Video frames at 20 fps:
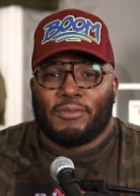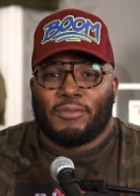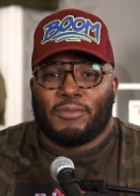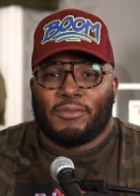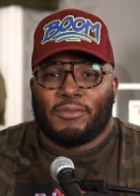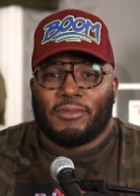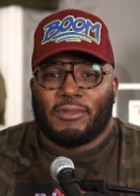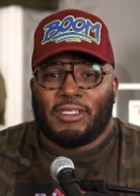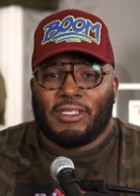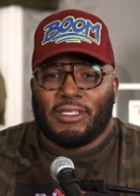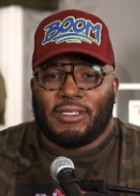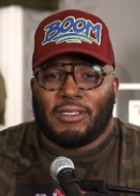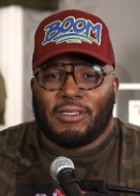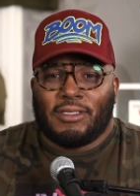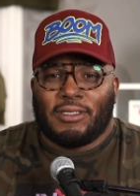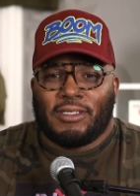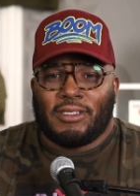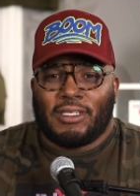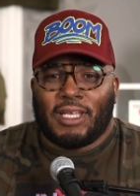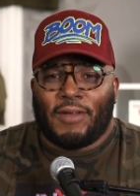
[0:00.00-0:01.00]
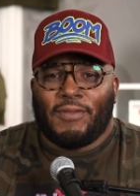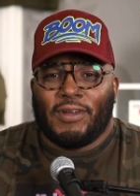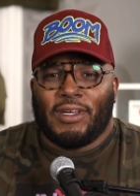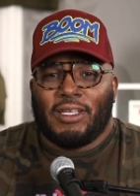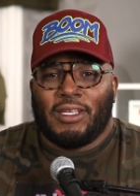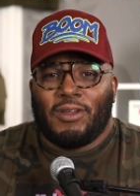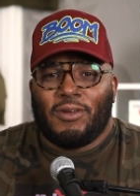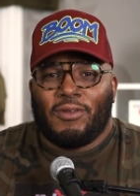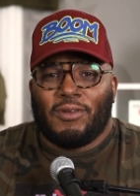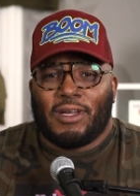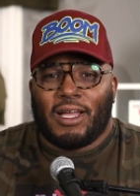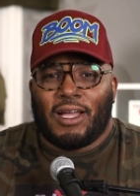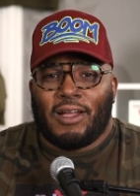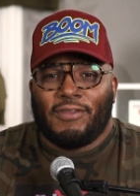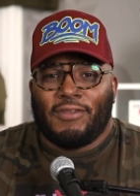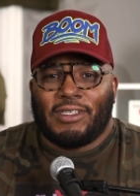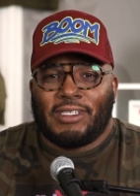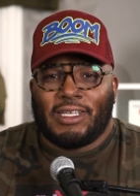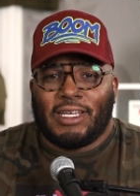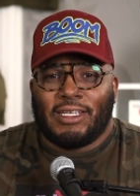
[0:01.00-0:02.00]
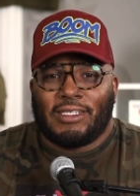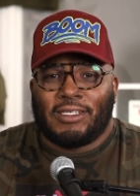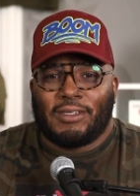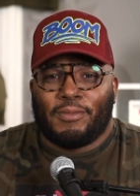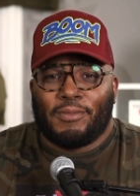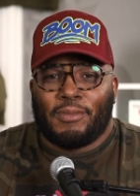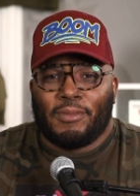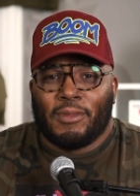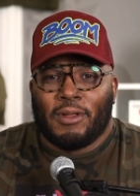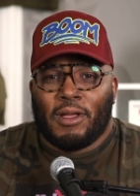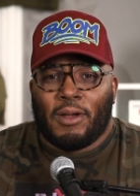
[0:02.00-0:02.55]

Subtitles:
Just have a good old conversation.